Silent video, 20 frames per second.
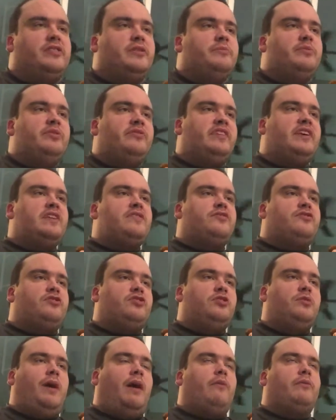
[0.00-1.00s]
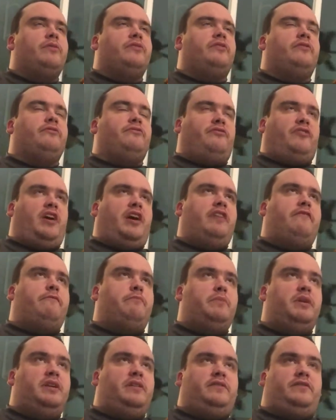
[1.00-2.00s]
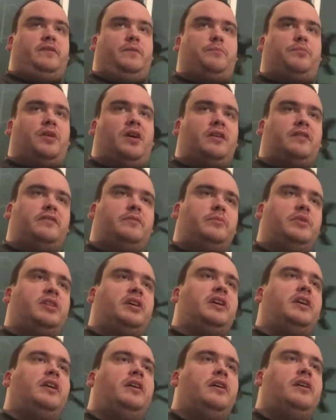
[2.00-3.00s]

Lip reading: The movie is 2 hours and 5 minutes, approximately.